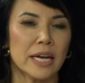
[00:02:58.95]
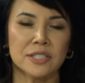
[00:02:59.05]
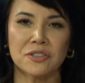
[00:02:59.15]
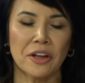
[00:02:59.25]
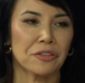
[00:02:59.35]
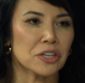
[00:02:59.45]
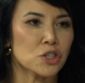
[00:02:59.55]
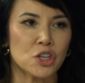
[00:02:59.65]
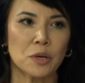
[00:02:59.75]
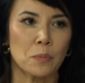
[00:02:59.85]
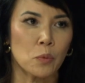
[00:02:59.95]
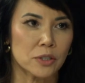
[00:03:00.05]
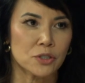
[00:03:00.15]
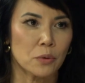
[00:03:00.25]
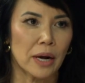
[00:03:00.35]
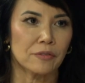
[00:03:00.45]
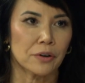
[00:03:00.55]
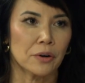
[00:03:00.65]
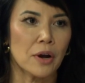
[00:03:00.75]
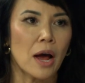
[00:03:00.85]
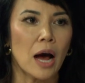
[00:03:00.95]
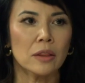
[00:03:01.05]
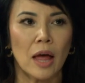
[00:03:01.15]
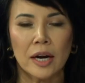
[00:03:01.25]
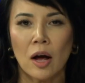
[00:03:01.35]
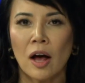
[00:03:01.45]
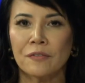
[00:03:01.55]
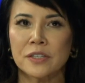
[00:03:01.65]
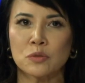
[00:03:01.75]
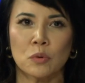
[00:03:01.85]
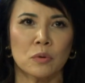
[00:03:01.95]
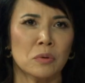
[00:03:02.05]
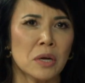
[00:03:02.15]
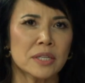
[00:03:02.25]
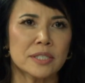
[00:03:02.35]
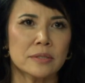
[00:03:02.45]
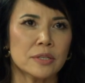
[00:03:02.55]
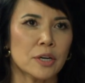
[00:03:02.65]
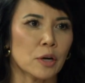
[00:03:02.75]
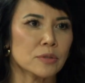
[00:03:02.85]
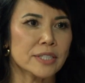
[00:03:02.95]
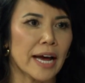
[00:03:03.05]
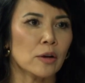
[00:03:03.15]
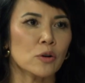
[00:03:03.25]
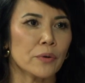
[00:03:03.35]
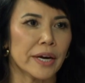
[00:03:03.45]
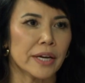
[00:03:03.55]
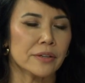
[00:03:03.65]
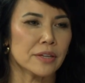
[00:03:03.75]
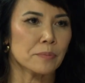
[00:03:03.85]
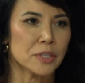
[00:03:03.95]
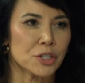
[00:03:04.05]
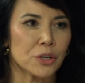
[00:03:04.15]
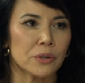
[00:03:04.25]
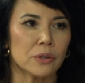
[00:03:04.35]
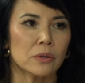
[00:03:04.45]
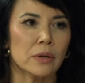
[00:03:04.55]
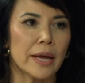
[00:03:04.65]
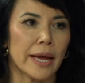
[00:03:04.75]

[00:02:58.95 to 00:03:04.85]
It's nothing cheap whatsoever. A lot of office will, downgrade the material